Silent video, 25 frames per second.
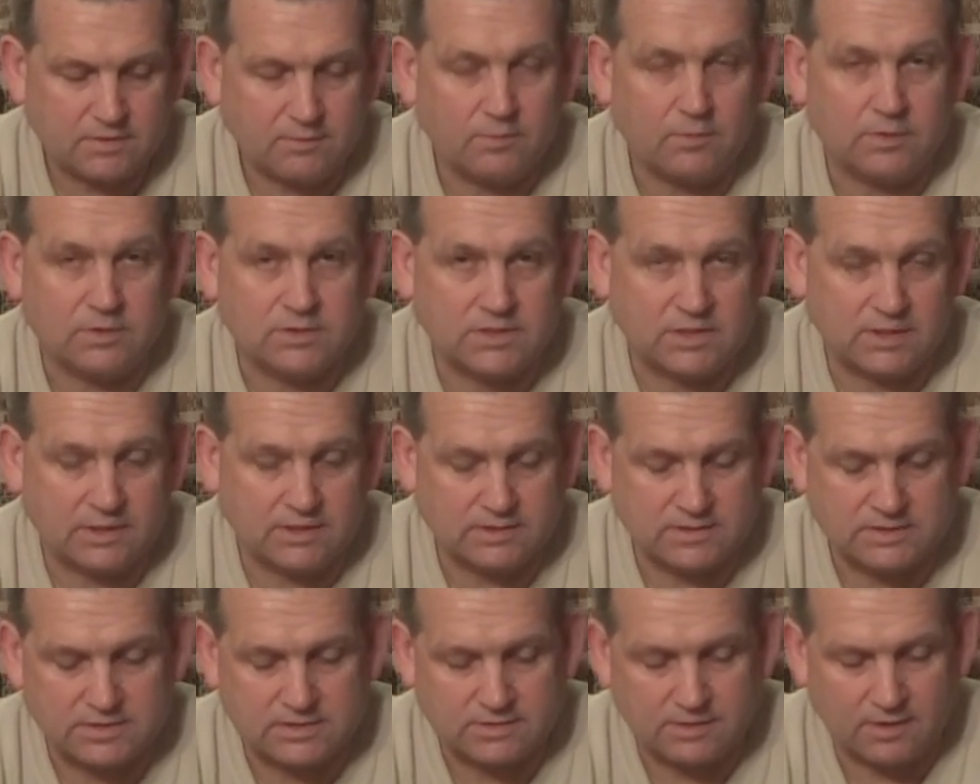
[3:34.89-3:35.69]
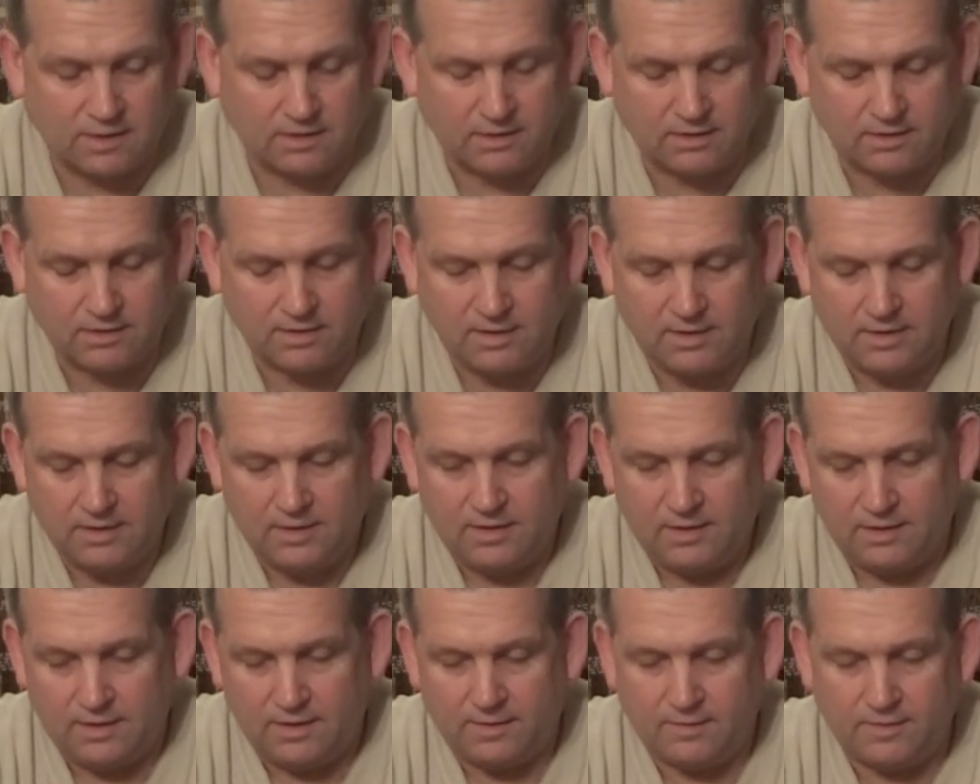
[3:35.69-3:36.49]
Once it gets dark,
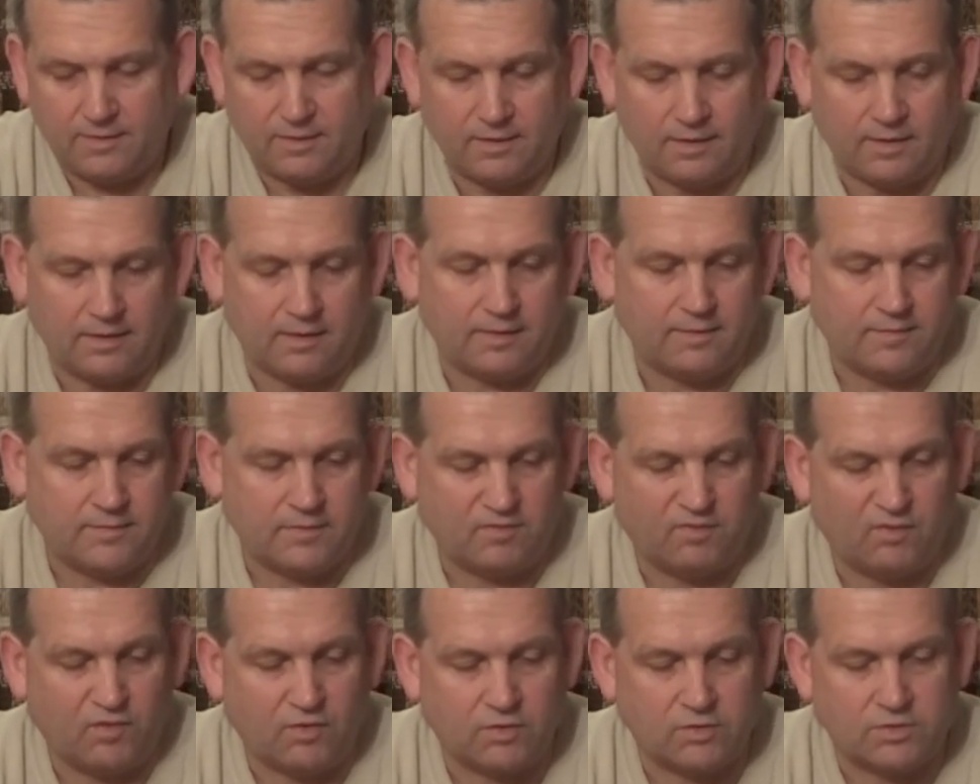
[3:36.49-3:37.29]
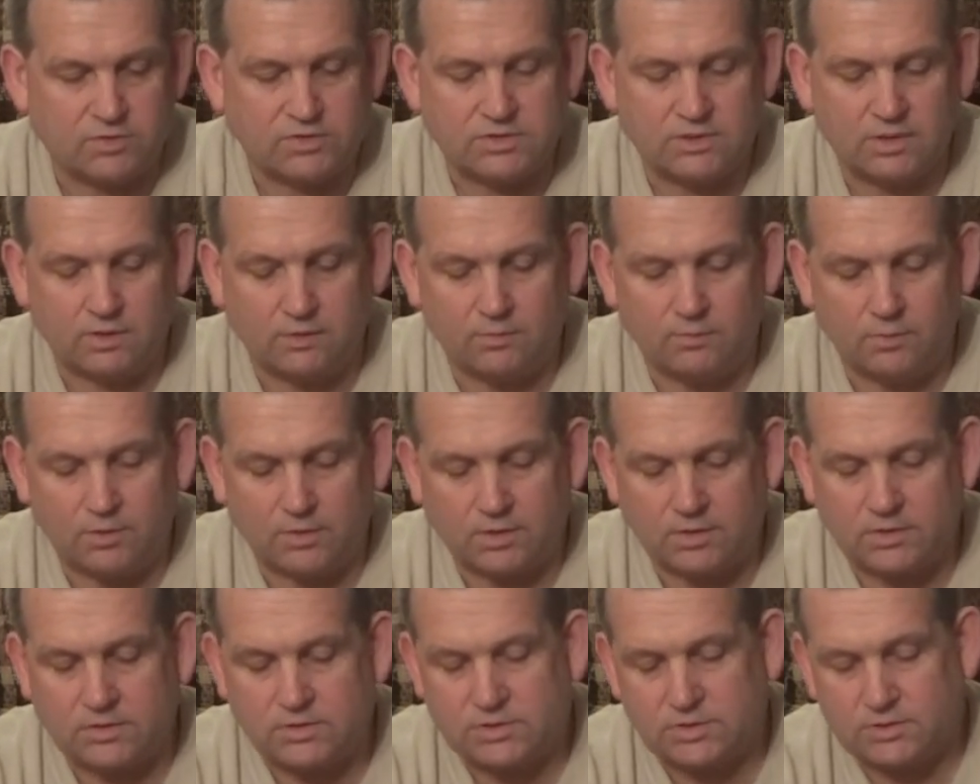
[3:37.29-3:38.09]
the photocell
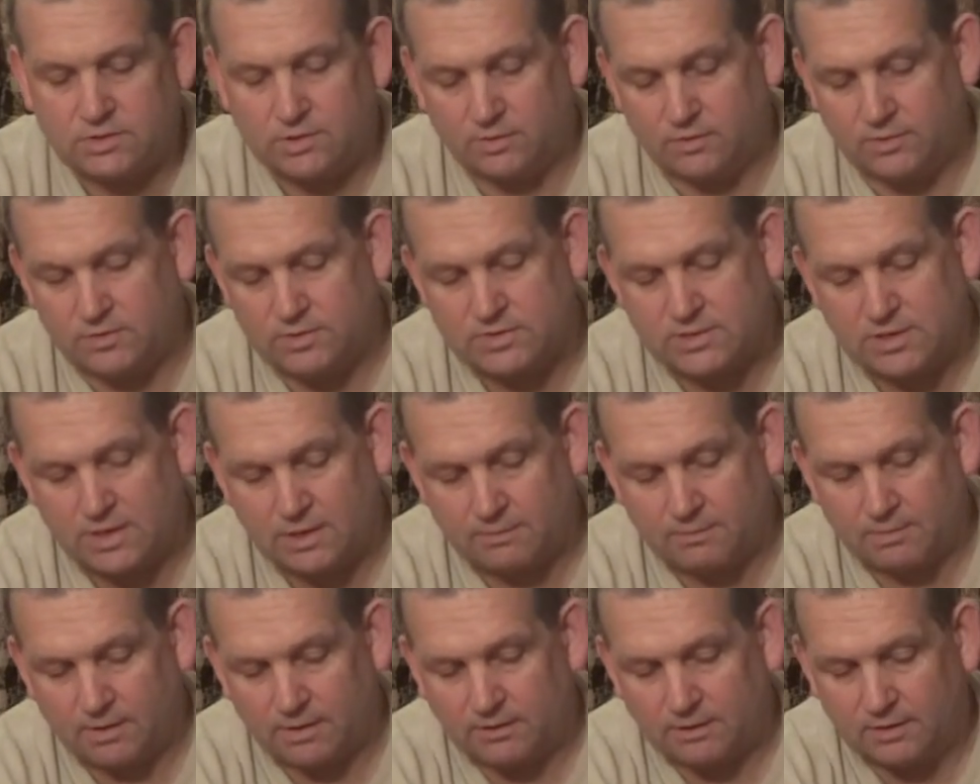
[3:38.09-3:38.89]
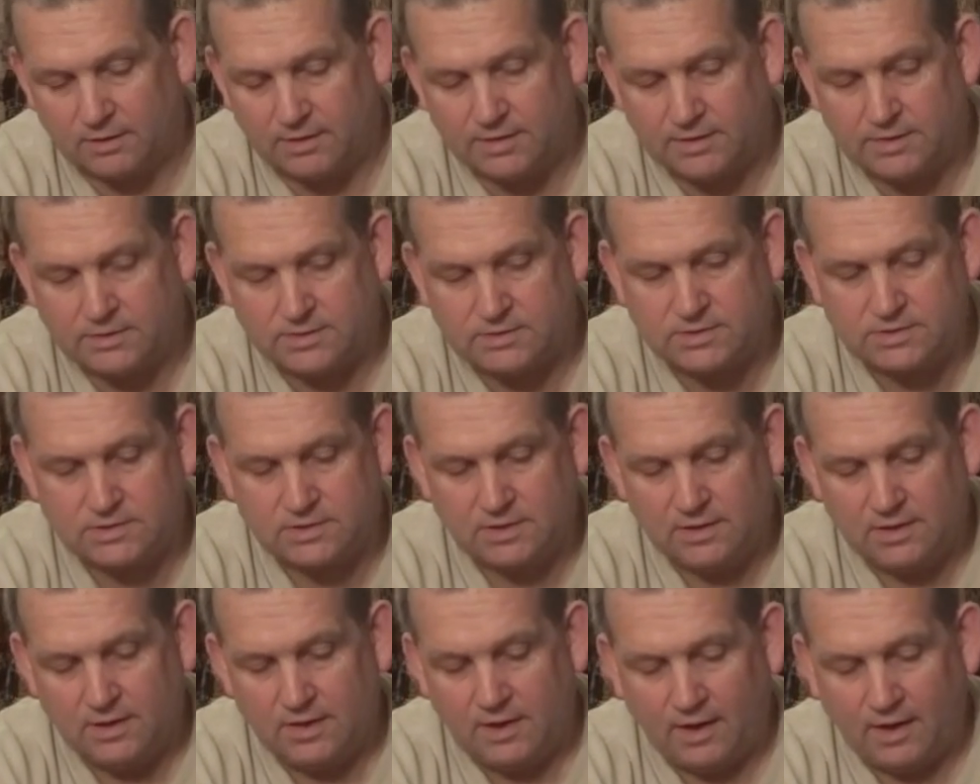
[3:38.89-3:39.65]
works, turns on my lights,